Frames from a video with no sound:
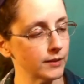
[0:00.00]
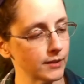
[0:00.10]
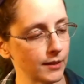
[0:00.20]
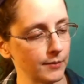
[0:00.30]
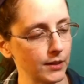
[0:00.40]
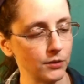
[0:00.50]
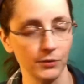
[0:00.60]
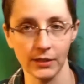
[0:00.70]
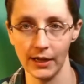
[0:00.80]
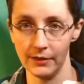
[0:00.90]
this time they
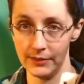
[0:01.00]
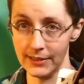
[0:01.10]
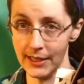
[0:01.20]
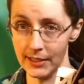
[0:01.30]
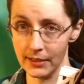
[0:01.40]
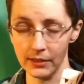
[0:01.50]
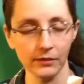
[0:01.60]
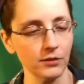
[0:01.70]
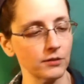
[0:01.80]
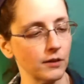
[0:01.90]
used kind of a tan
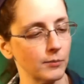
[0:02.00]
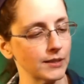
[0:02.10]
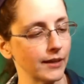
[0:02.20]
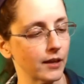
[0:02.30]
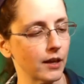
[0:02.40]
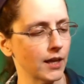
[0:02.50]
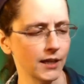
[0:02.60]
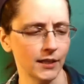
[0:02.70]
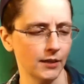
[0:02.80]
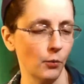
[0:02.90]
color, so they're almost like
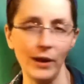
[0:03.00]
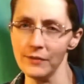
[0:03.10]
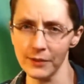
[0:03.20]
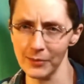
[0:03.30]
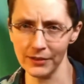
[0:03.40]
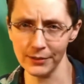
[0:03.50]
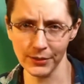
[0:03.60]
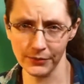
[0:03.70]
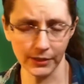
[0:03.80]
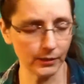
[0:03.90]
wafer bars
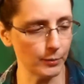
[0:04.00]
or vanilla